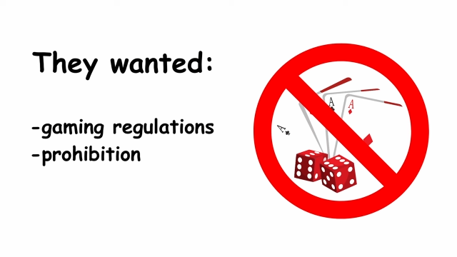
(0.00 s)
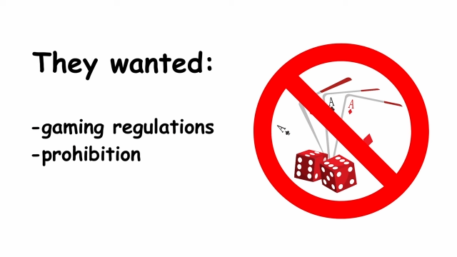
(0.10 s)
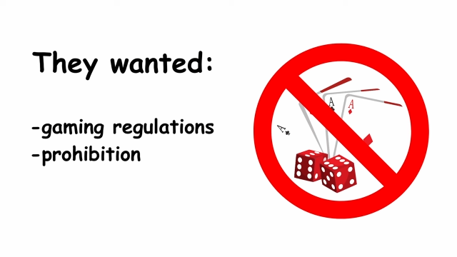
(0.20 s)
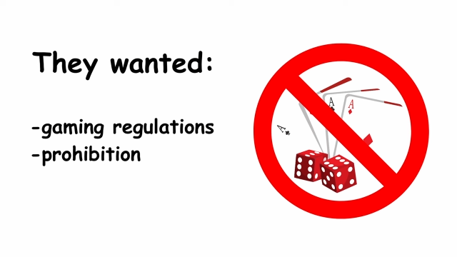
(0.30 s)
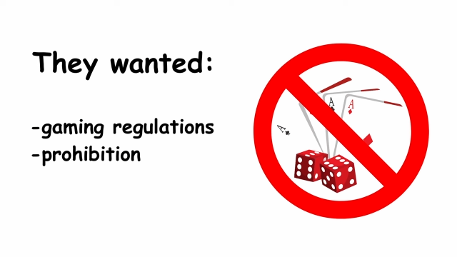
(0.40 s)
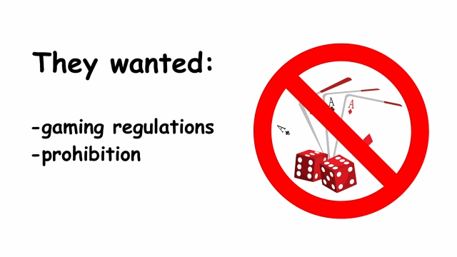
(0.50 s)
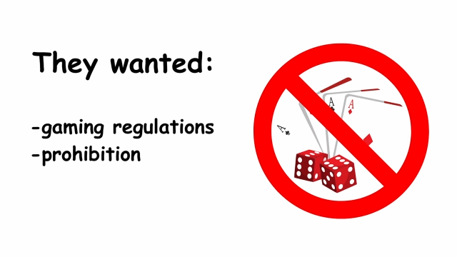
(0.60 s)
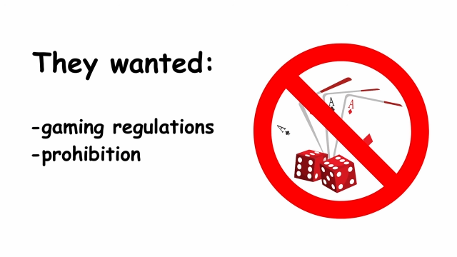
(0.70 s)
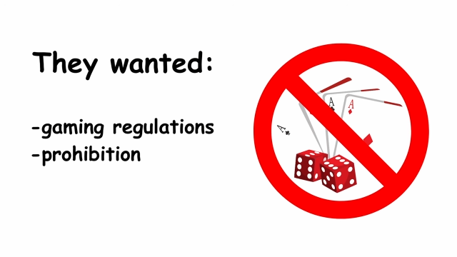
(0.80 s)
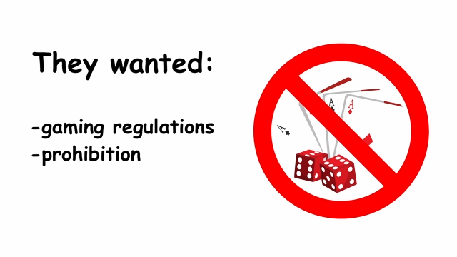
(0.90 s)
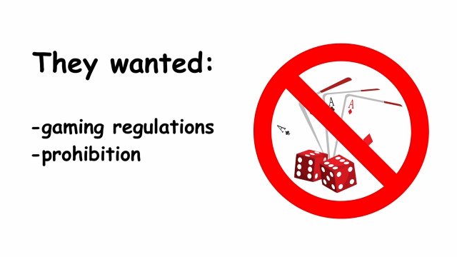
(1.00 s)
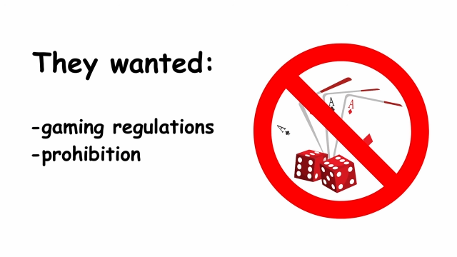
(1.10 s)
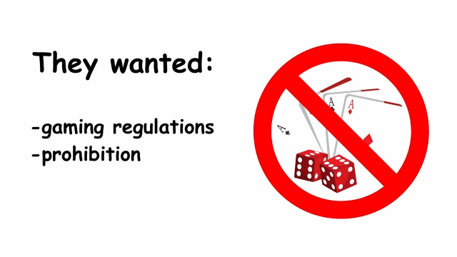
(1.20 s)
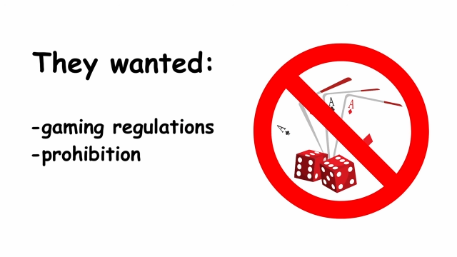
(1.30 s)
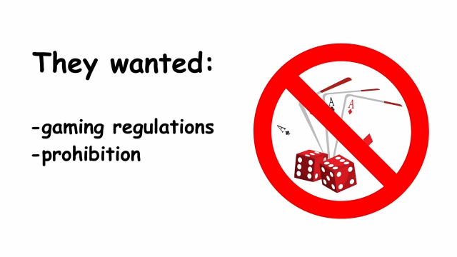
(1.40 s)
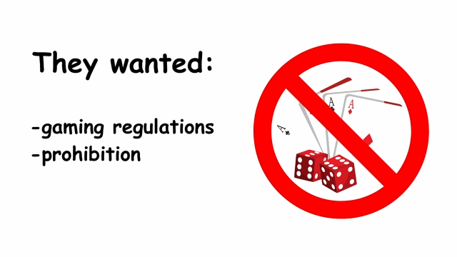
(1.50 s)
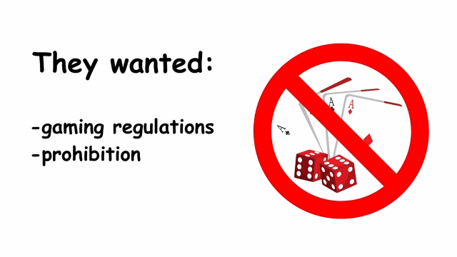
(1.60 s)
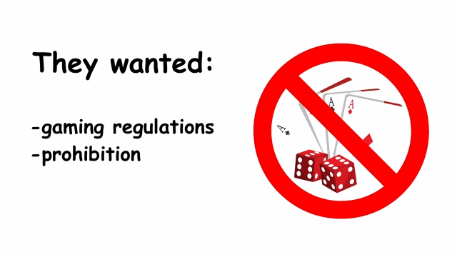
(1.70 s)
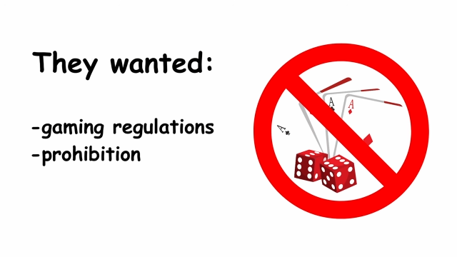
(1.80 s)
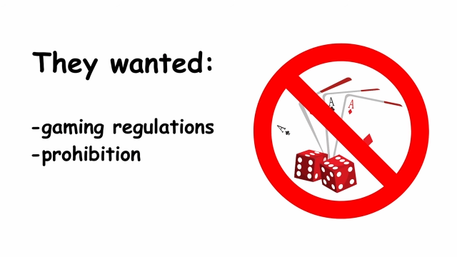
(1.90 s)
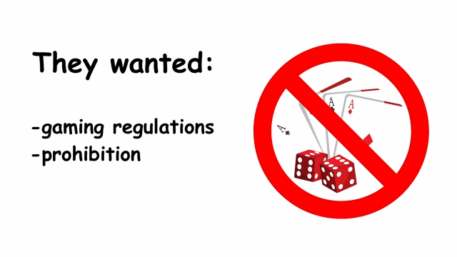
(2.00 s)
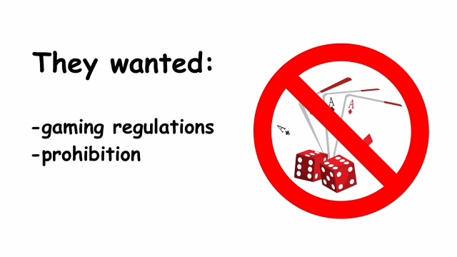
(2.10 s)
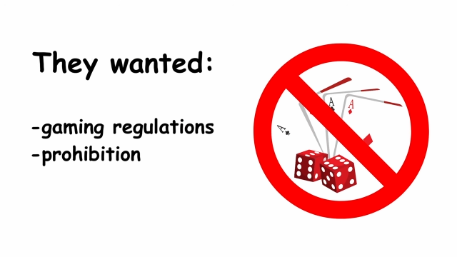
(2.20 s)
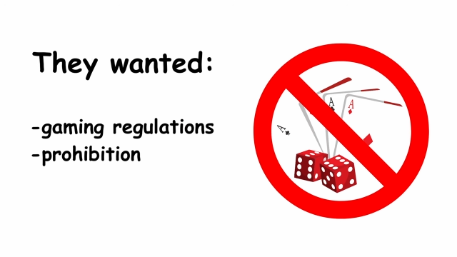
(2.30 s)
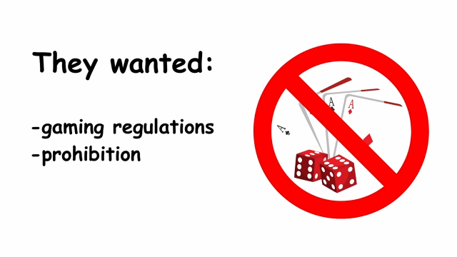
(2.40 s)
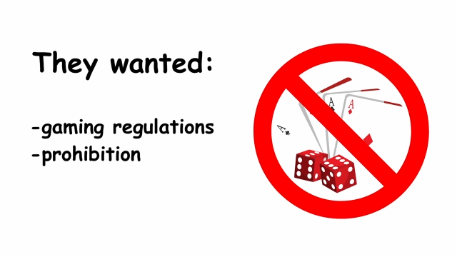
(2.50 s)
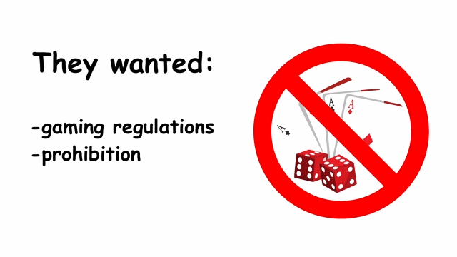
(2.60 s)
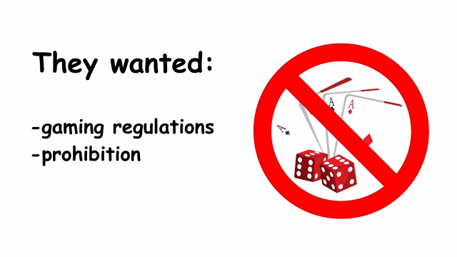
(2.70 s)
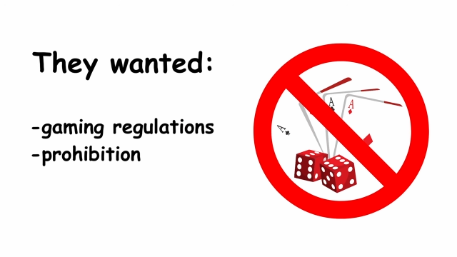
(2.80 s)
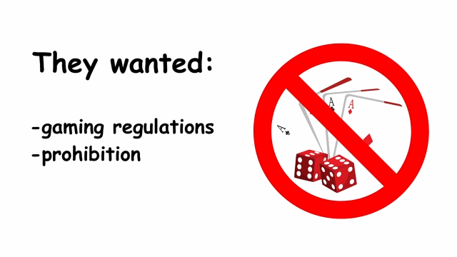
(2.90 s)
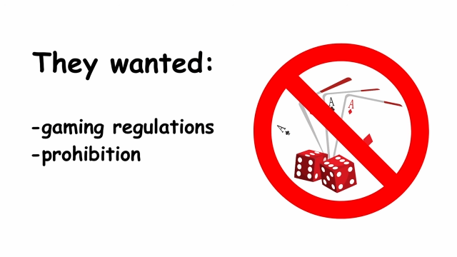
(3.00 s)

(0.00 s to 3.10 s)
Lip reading: (no speaker visible)